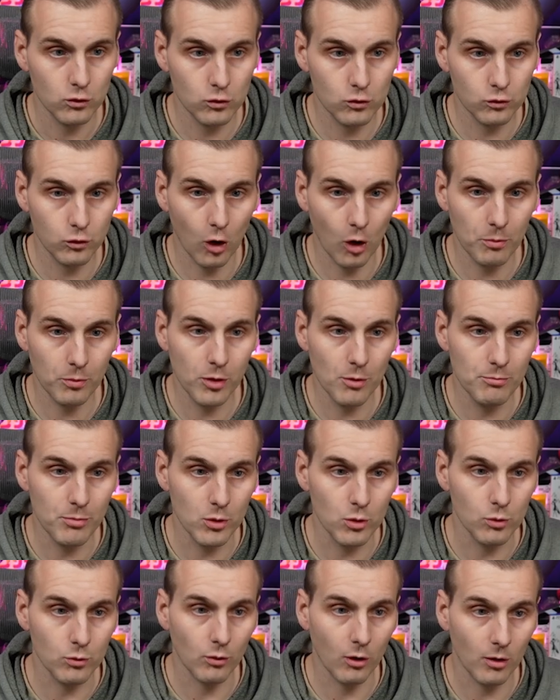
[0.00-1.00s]
drop the
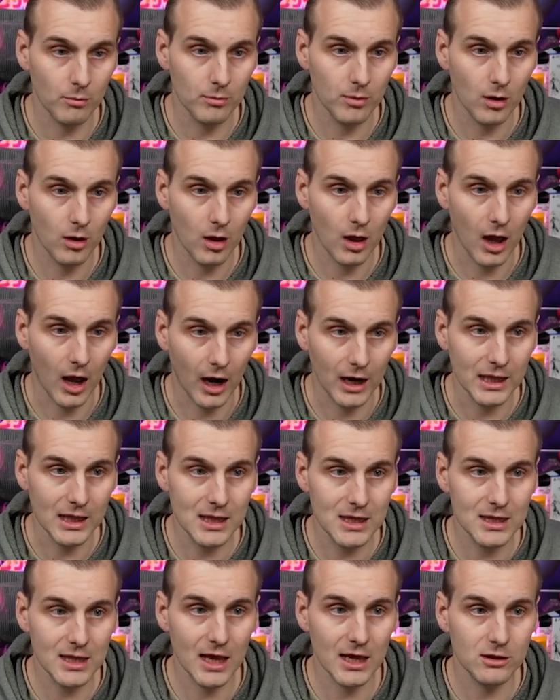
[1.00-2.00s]
boot ROM. And he
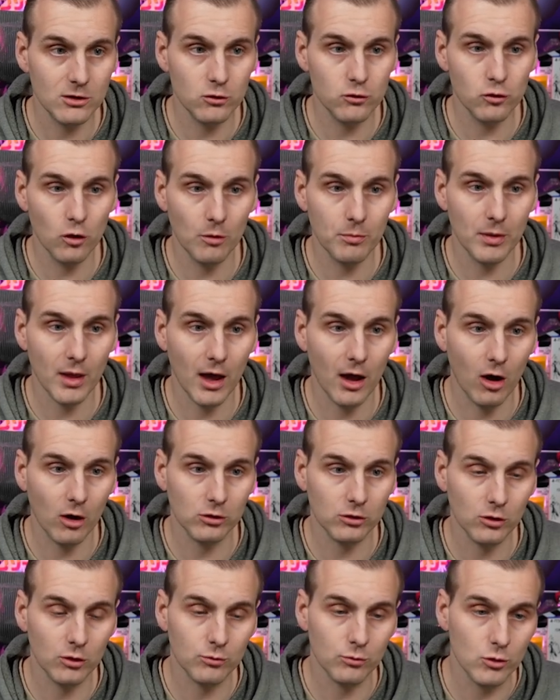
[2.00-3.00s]
said to drop that
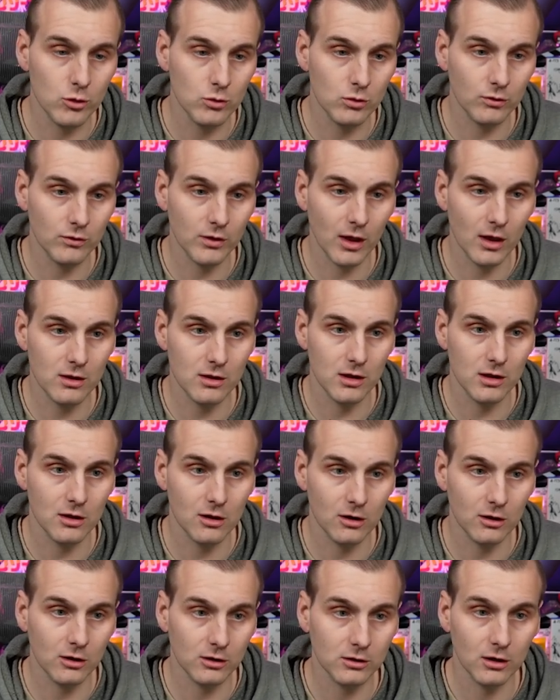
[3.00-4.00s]
onto the root of the SD
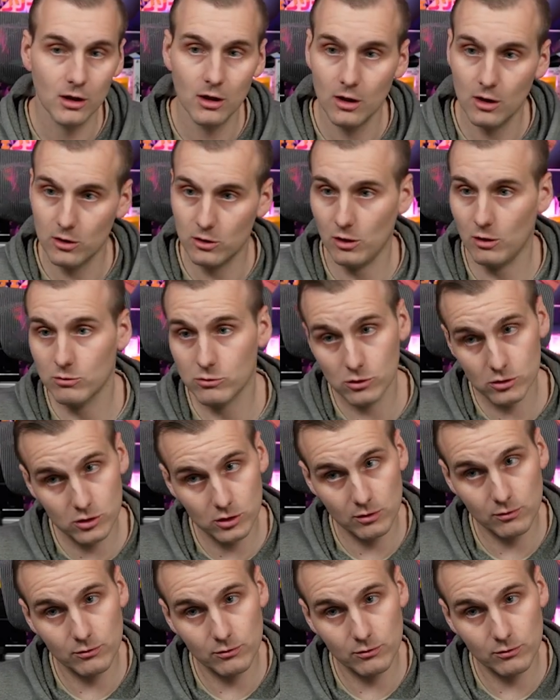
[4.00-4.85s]
card. So just to